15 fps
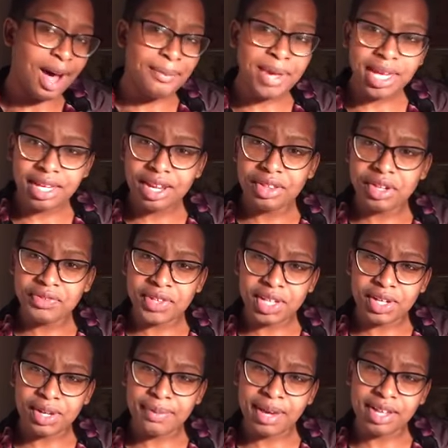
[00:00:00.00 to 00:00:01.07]
make another
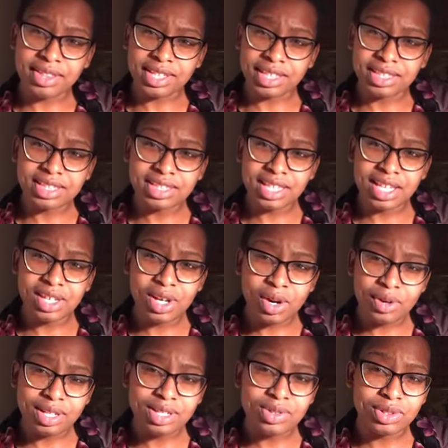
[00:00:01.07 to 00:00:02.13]
video about this and
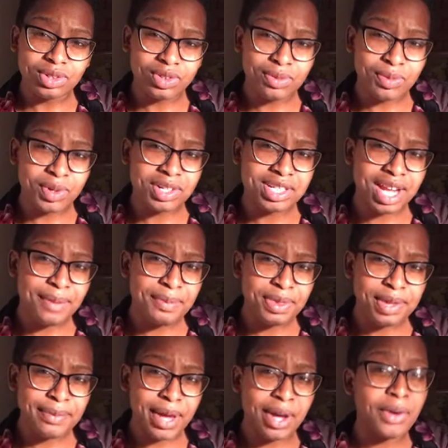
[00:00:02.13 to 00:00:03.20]
go into a little more
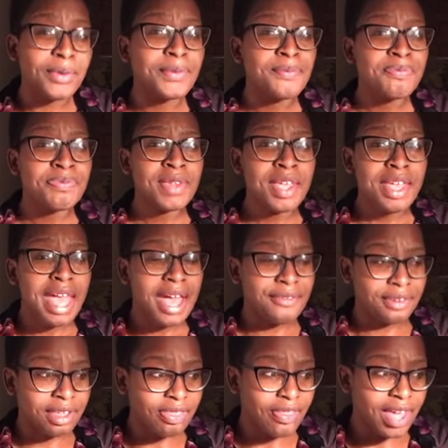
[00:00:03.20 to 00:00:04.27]
depth about
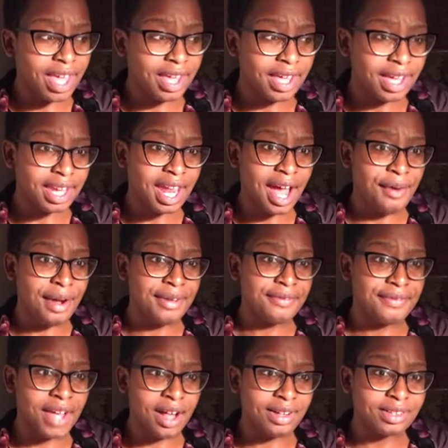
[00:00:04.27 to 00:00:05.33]
everything and how I
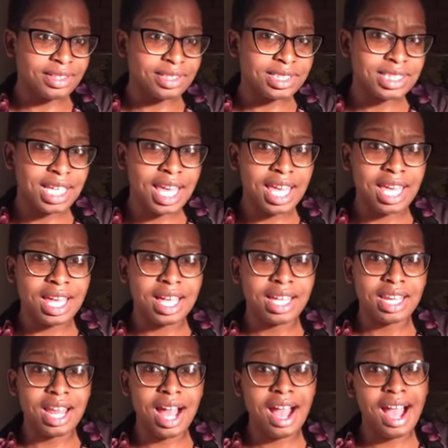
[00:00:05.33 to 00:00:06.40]
felt
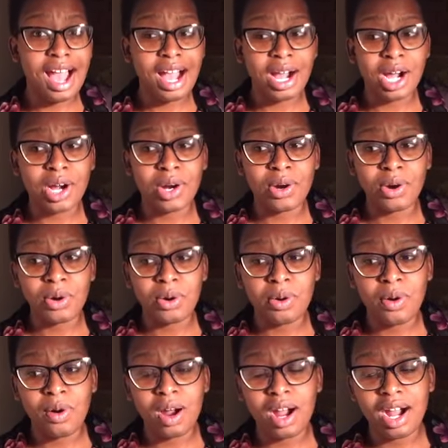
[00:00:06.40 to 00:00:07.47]
and
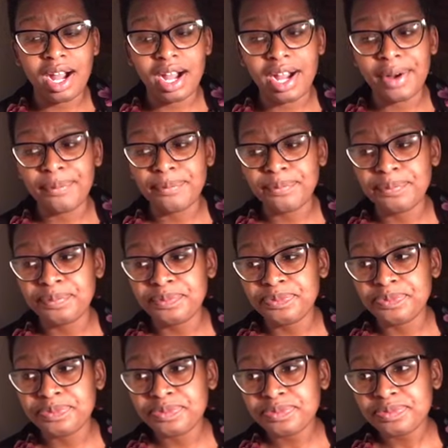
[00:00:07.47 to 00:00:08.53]
how,
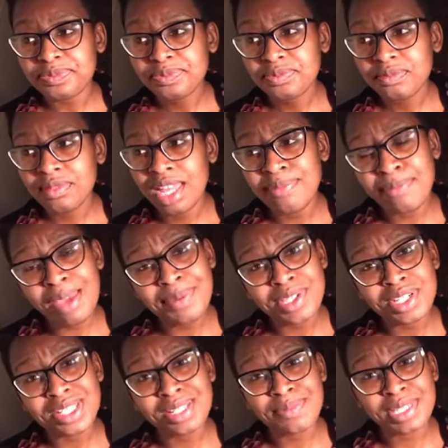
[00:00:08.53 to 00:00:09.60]
and maybe
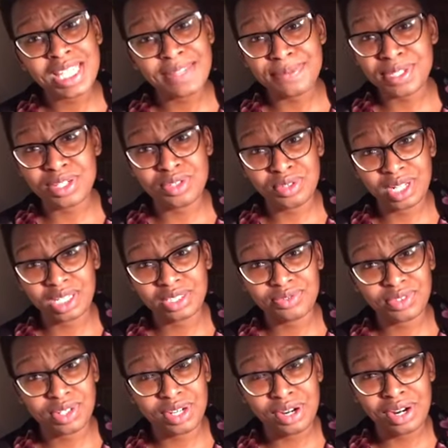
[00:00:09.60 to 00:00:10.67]
just some tips and tricks
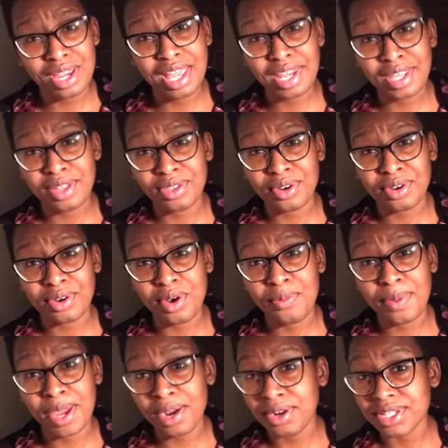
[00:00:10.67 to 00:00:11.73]
for any other au
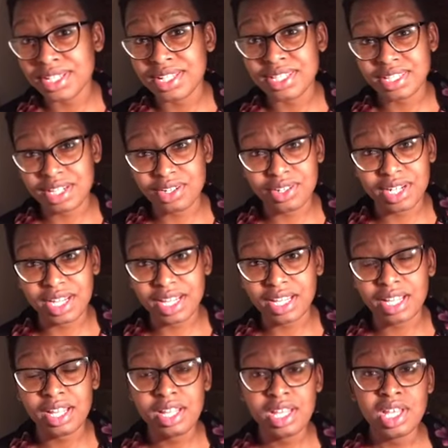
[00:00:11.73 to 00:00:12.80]
pairs
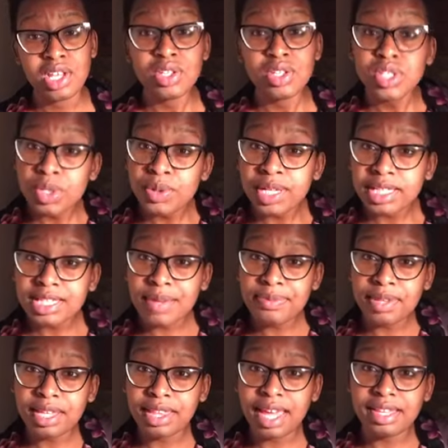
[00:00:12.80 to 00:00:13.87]
considering doing
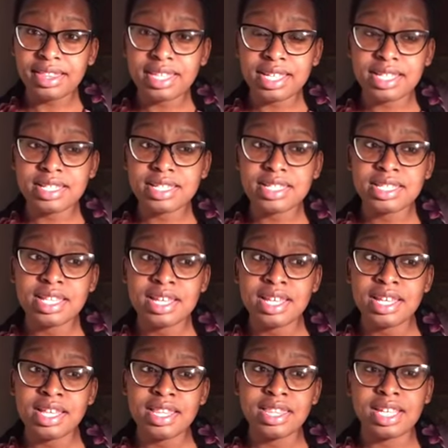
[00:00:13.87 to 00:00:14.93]
something like this,
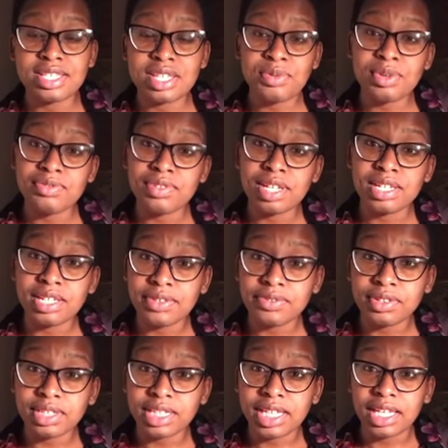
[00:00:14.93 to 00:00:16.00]
things I would have done
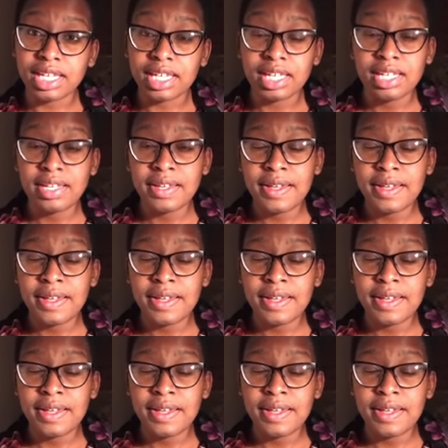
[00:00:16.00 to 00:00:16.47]
differently.